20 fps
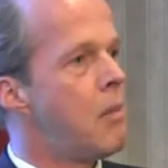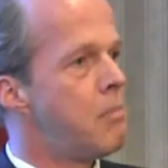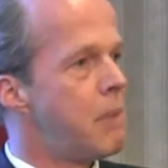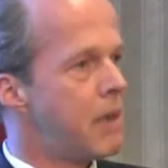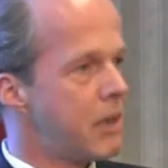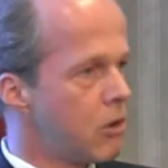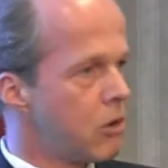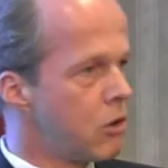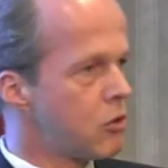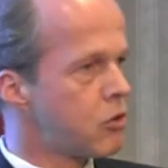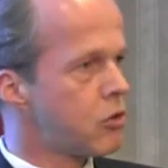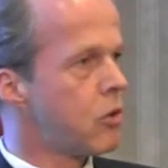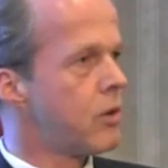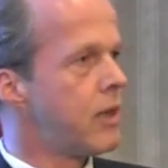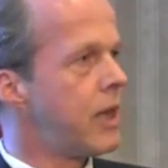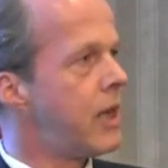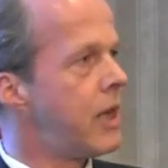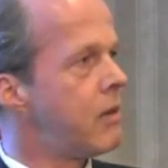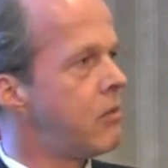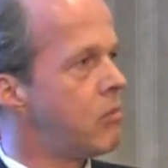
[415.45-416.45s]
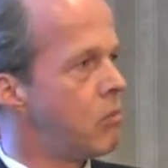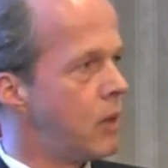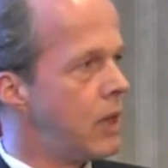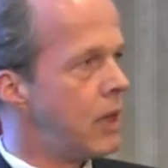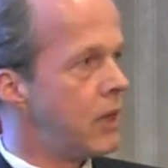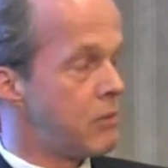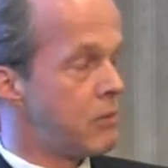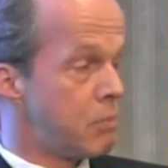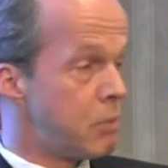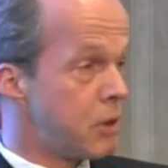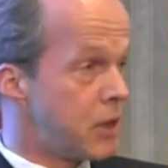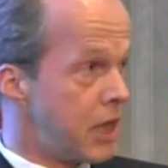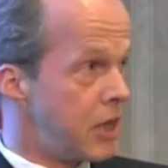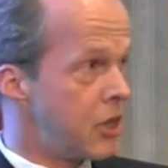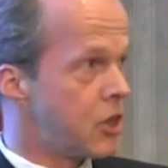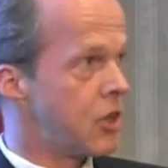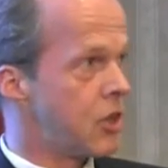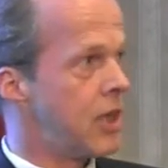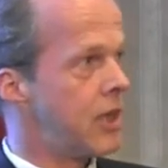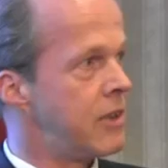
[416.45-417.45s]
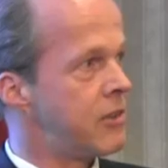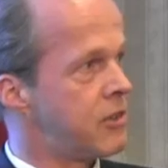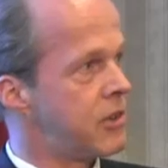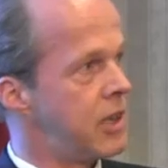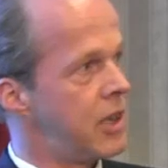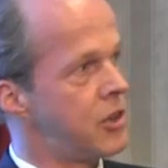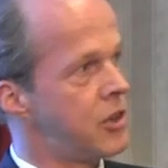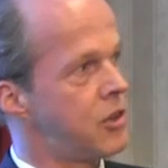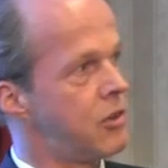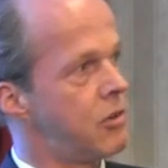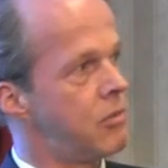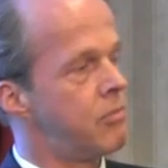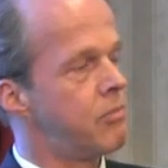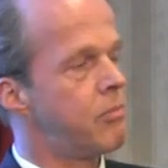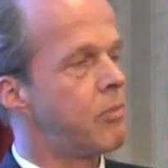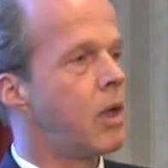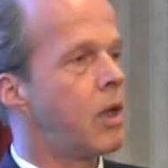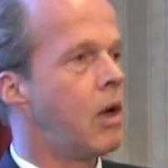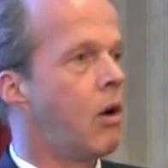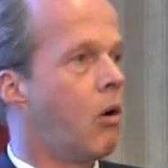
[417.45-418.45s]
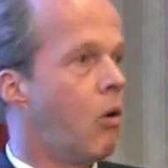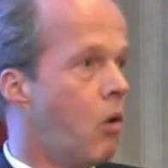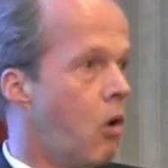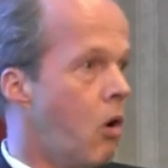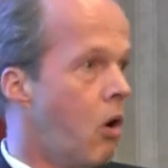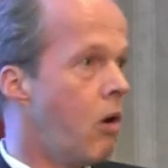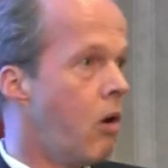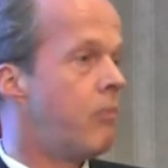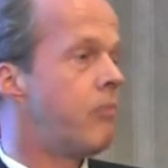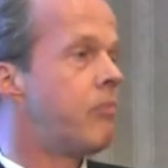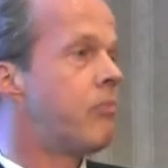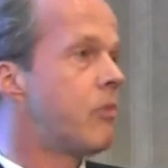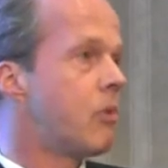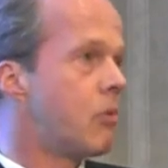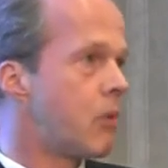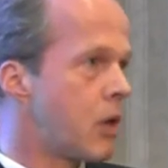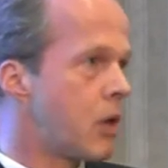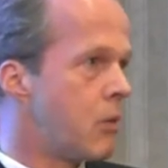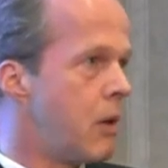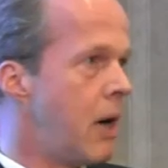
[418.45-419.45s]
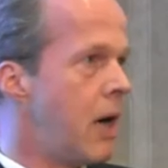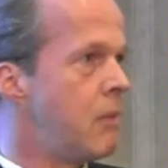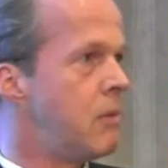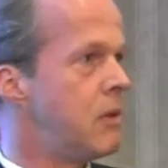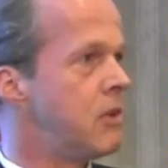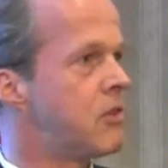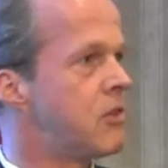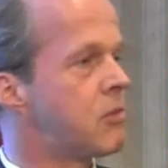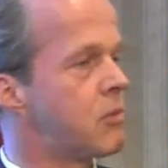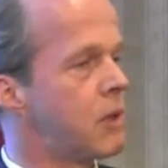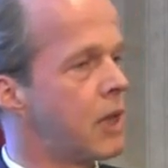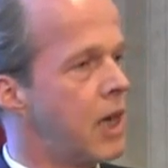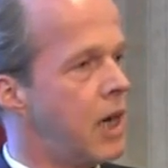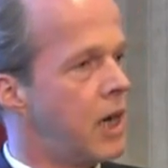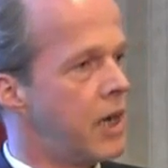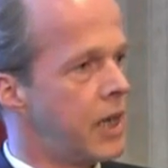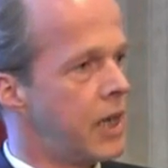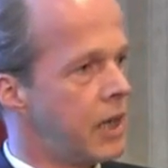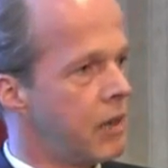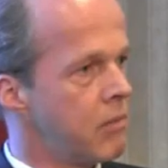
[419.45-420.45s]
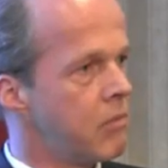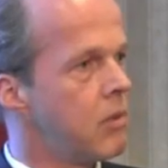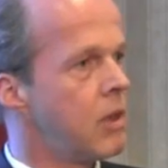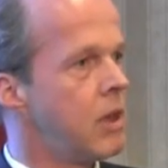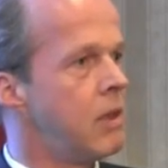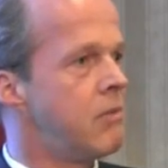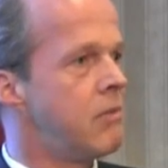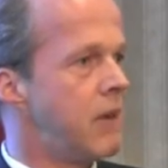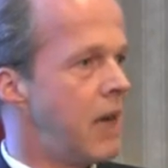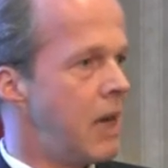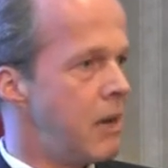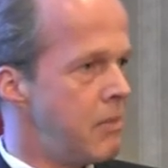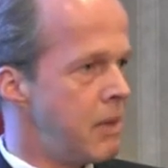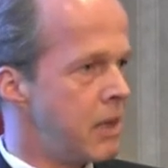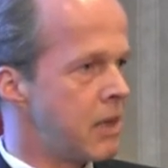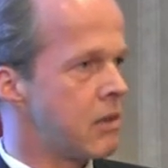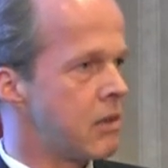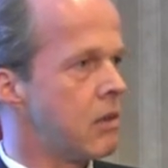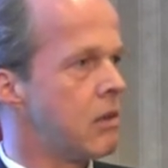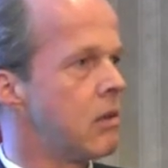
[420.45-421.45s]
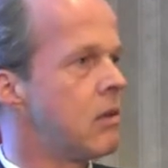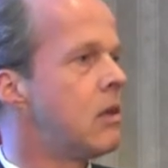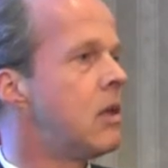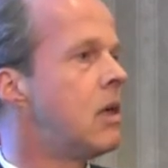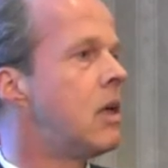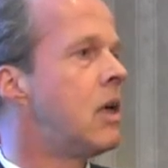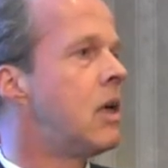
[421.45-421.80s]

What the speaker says: but also then with potential legislation or requirements regarding environmental